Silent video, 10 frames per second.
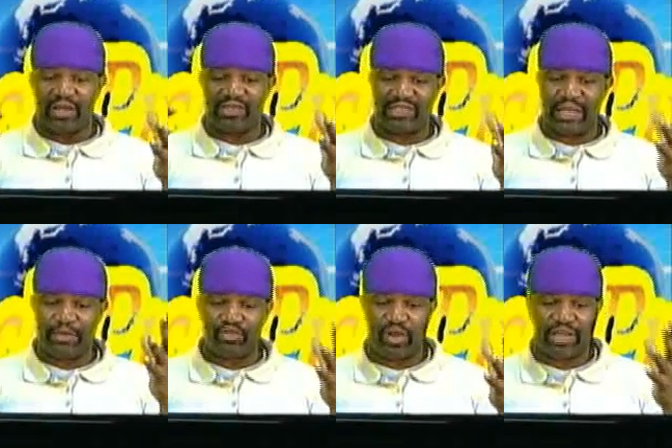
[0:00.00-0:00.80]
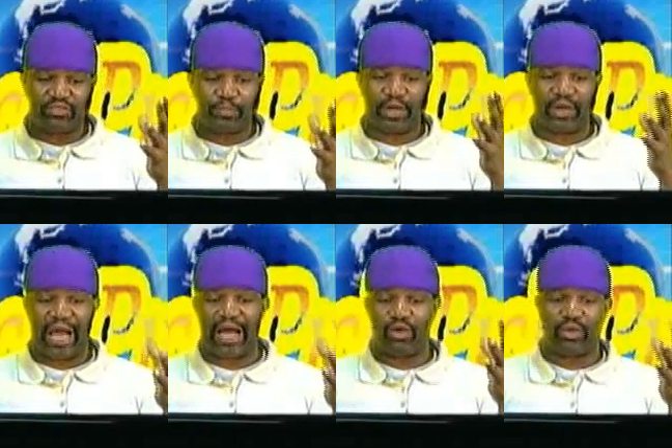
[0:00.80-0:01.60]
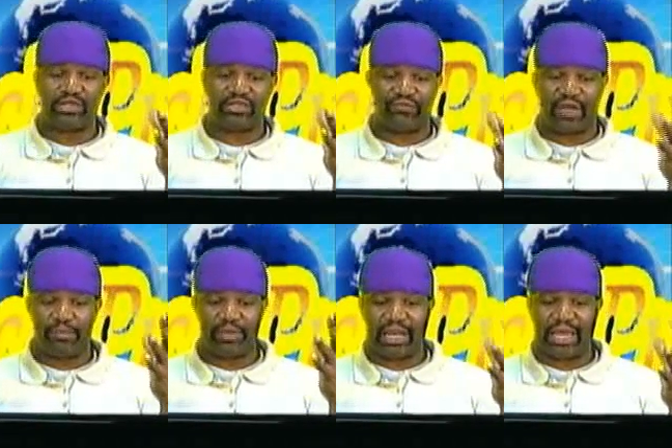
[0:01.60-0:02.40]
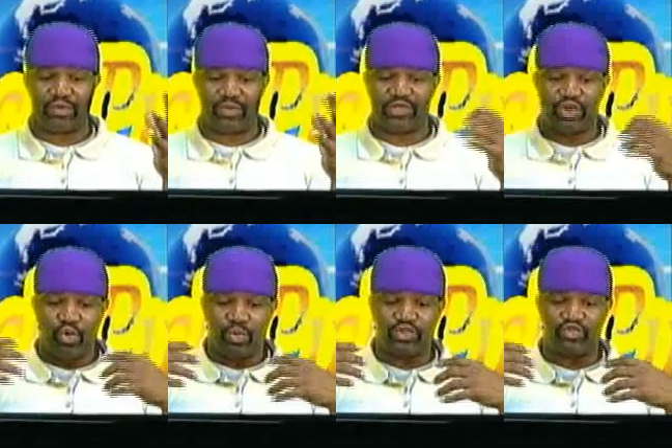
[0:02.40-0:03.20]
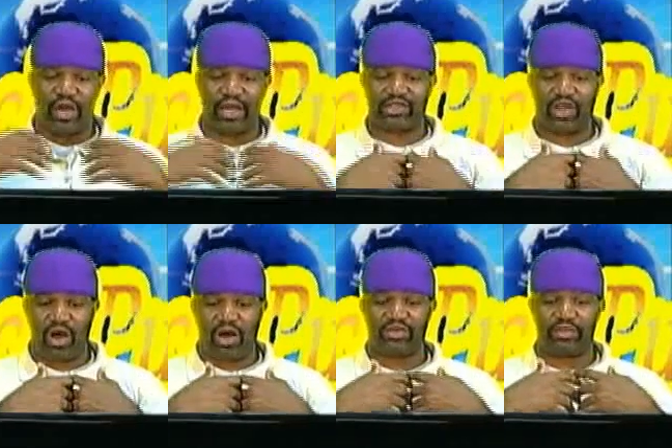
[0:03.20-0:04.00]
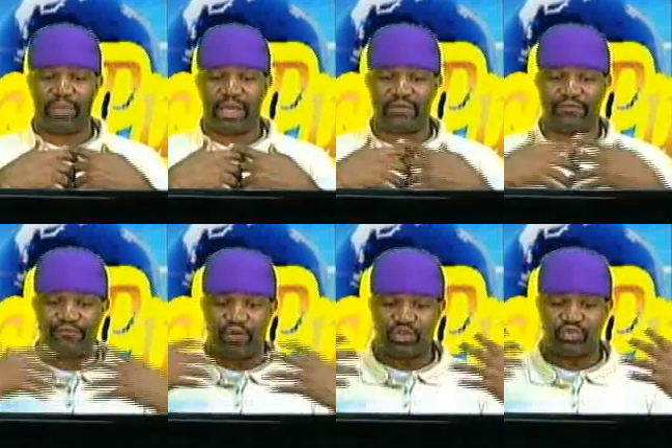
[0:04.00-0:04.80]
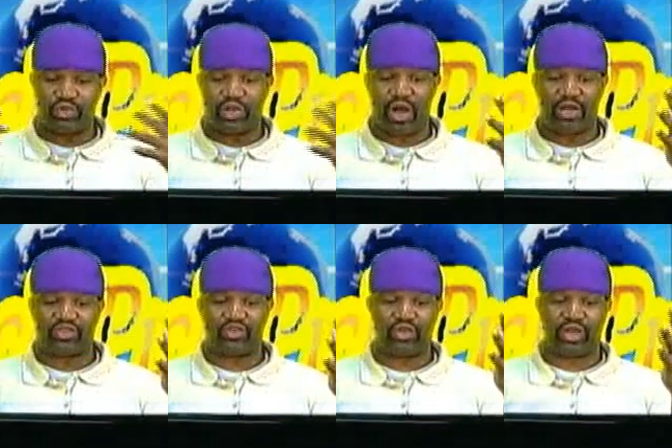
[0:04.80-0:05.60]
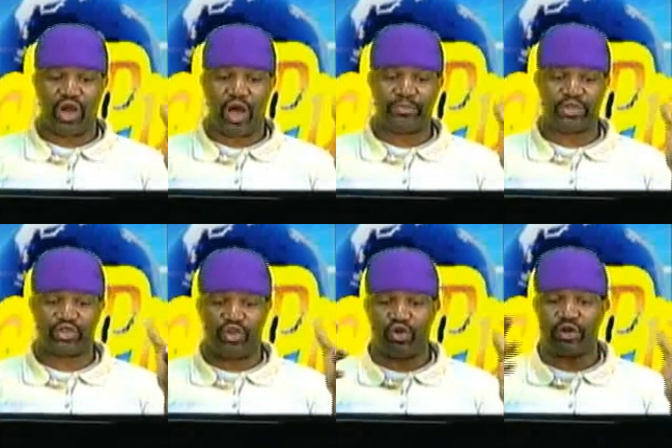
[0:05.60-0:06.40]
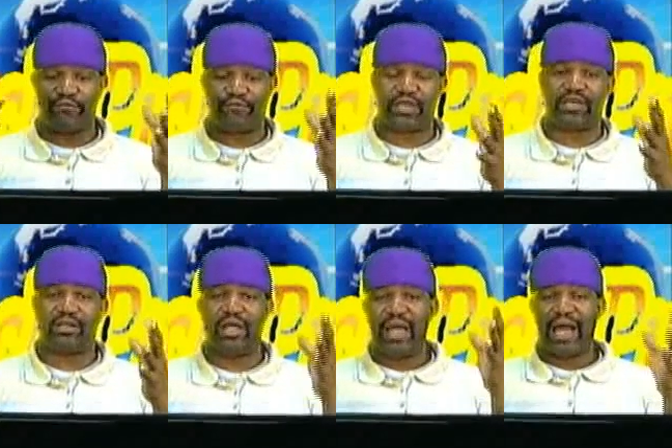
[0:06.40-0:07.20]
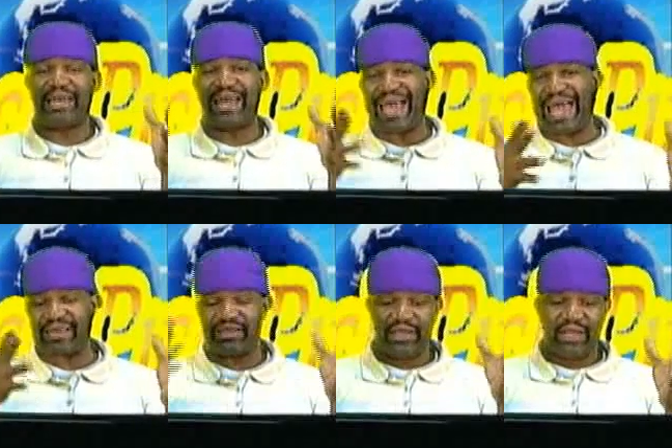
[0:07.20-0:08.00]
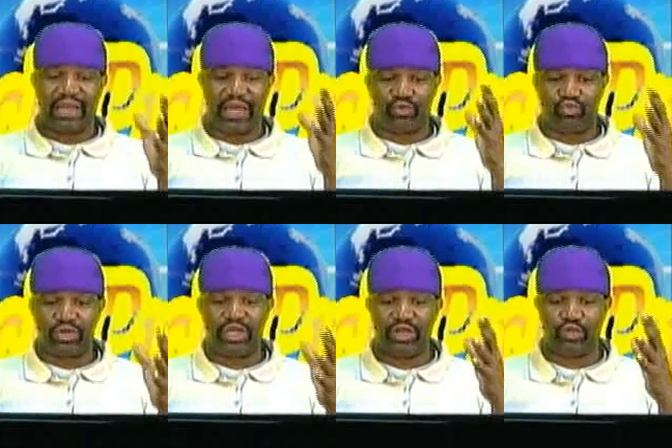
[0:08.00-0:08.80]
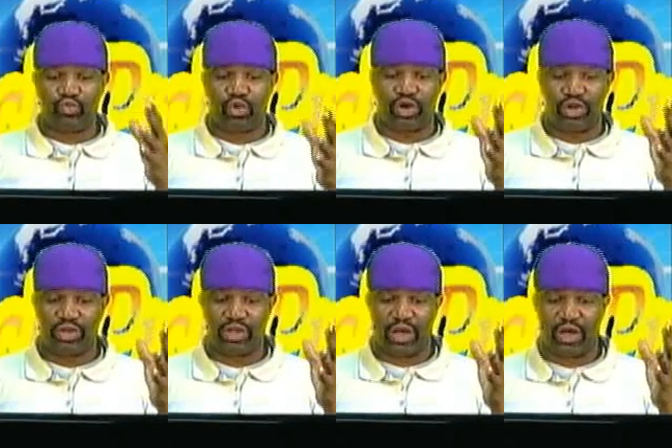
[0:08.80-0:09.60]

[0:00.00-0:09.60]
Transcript: semi-transparent iOS development language, which tries hard to make Virtual Console and objects look and feel and act like real world